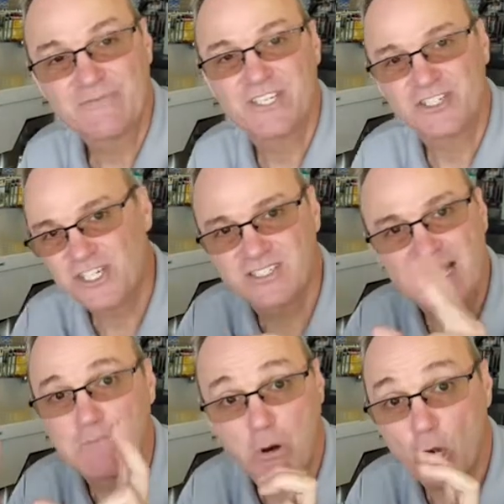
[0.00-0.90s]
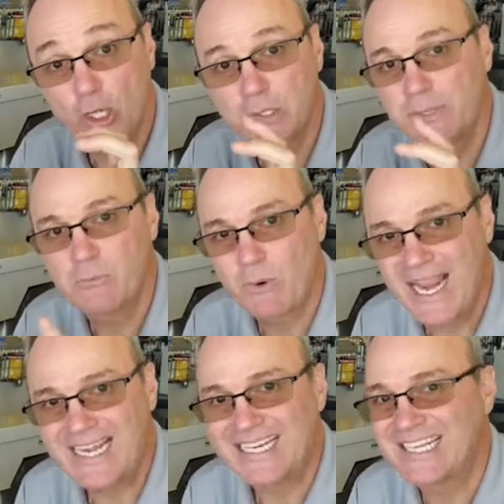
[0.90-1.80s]
if it's just a burglary
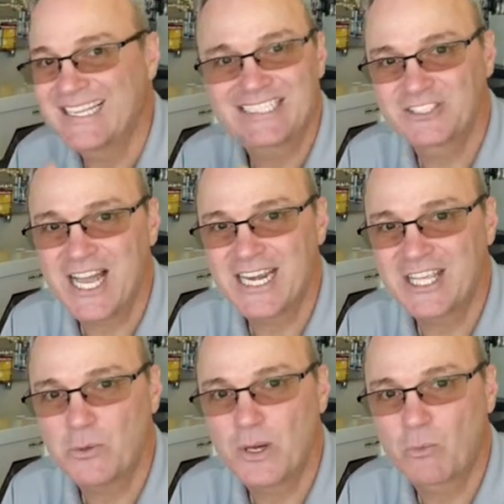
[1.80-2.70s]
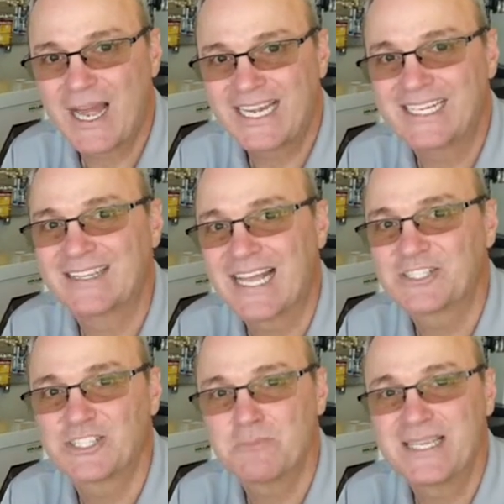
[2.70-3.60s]
rating, that's not a UL rating.
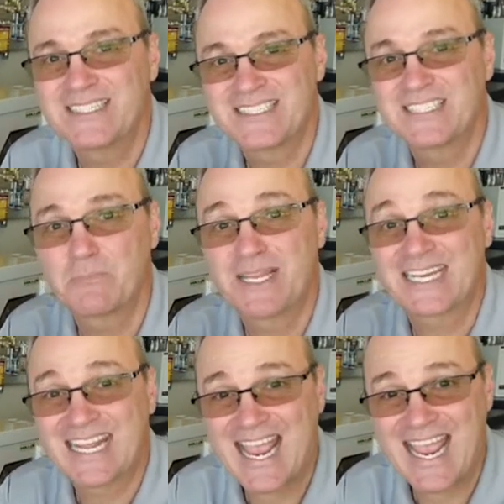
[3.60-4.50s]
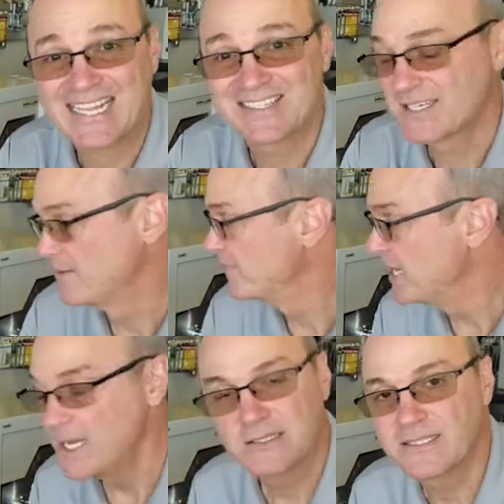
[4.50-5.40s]
That just means it's been enhanced.
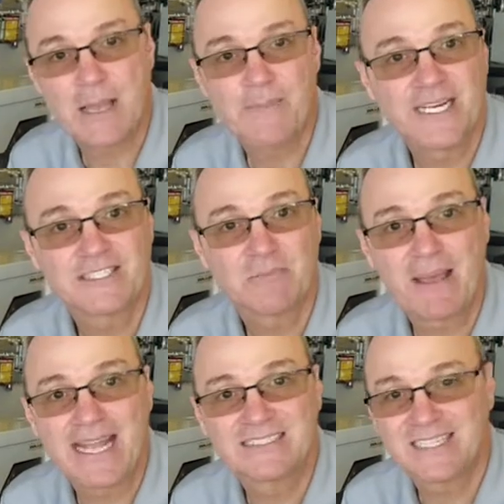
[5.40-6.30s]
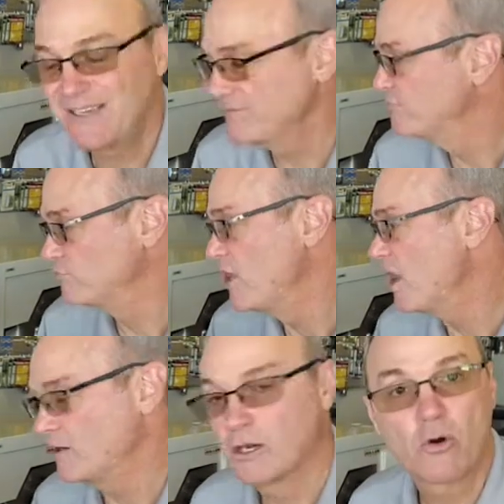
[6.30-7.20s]
Does that mean it's a bad safe?
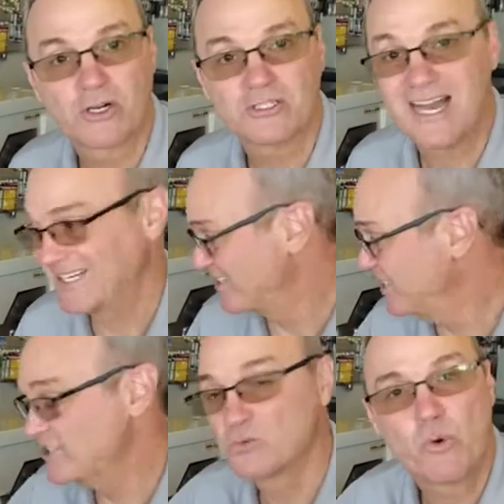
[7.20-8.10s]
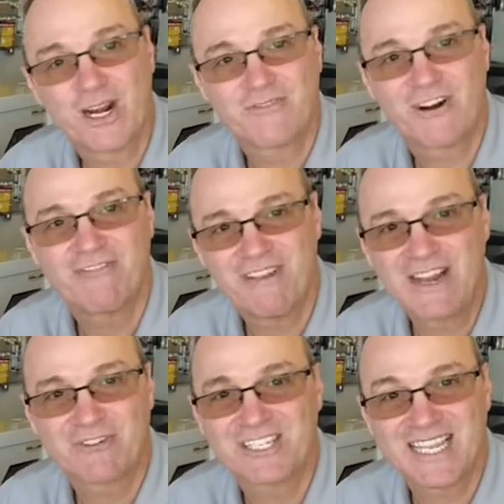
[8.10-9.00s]
No, of course not. This is one of our
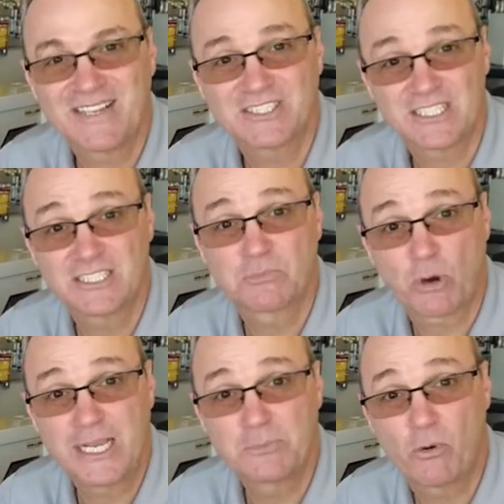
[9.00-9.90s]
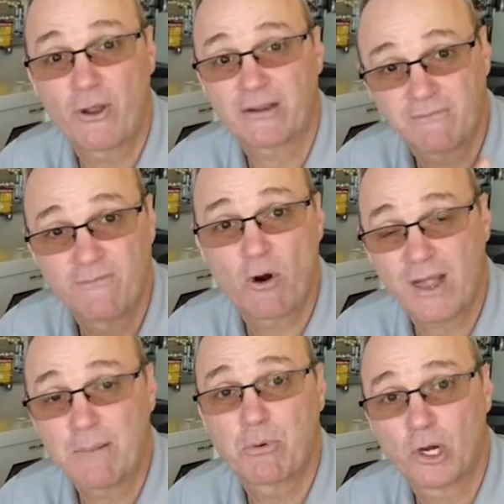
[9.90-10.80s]
favorite safes at this price point
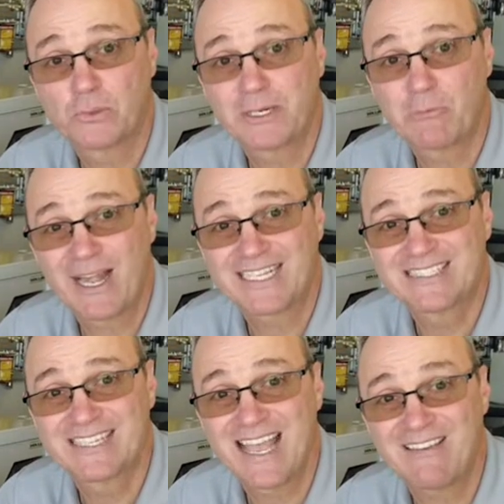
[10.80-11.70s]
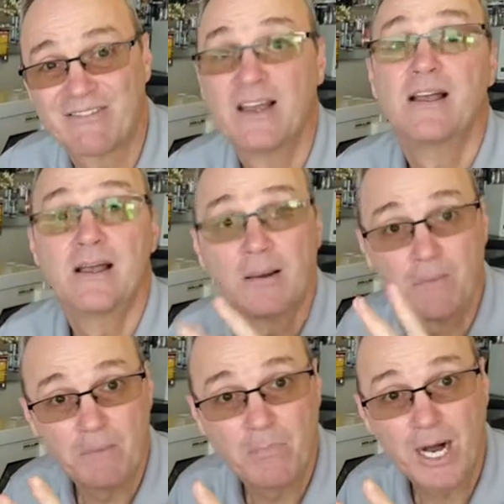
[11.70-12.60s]
for a burglary rated safe.
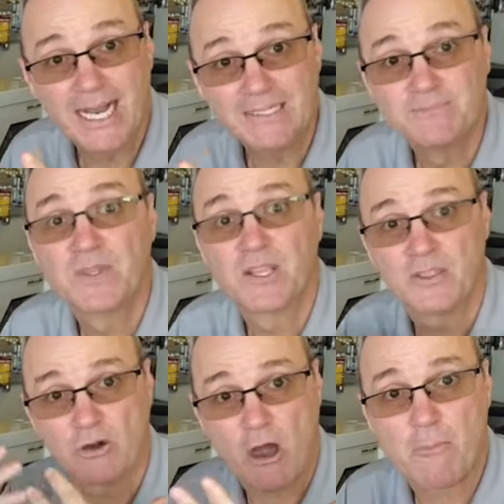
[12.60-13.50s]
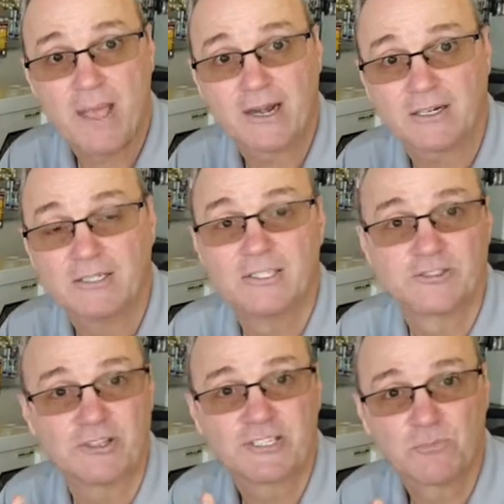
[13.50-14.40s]
But there are better.
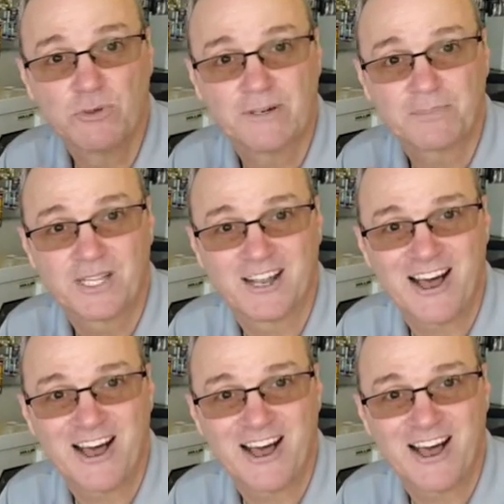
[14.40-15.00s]
So let's move up the